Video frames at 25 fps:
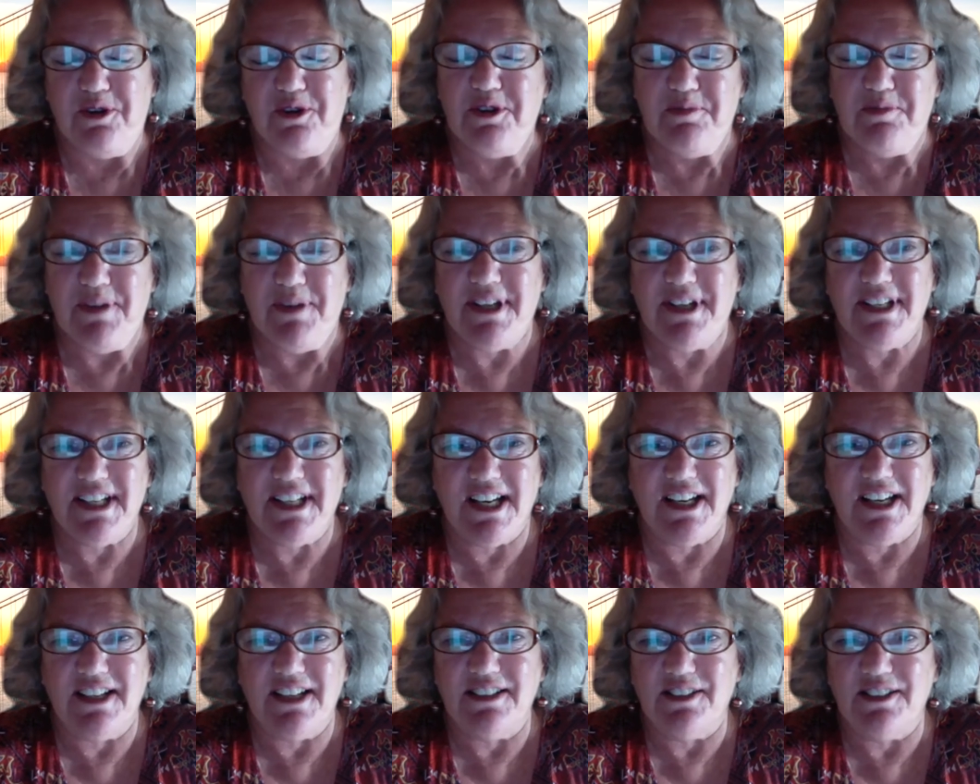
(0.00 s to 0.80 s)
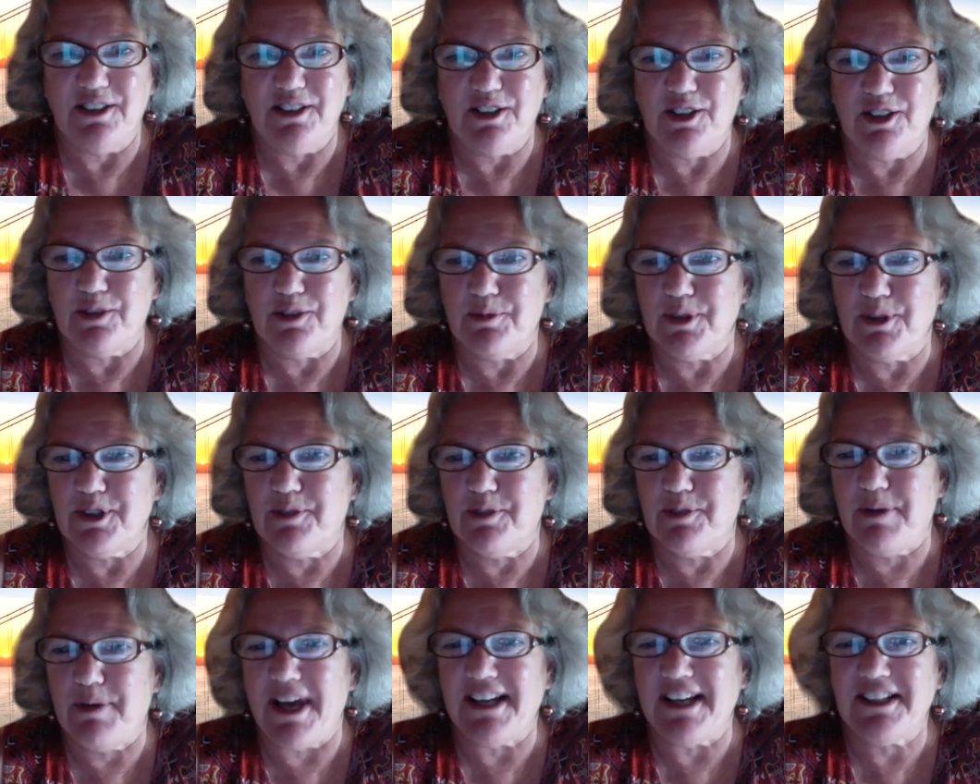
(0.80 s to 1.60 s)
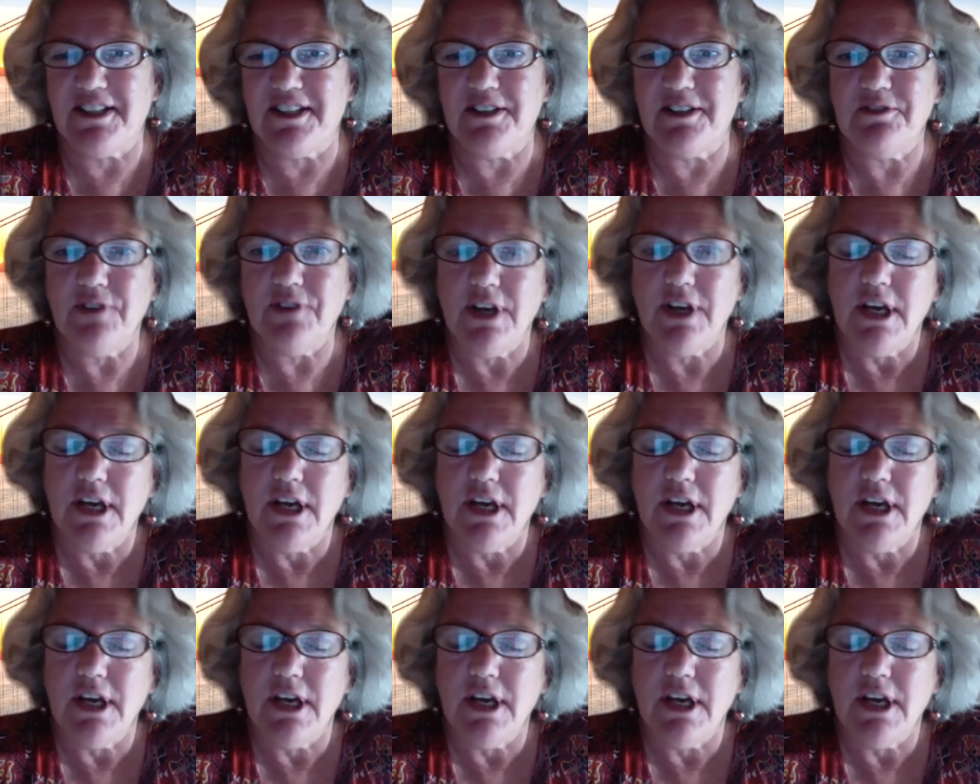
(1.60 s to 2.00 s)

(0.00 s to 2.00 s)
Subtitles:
depending on your perspective,